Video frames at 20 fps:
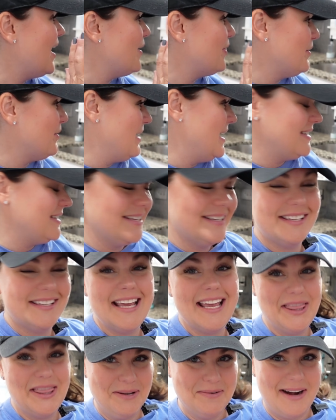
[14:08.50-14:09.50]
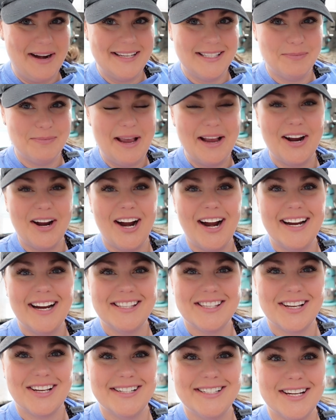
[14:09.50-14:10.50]
The rice is in the rice maker,
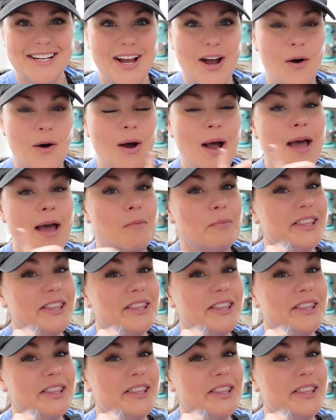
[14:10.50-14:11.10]
it's good to go,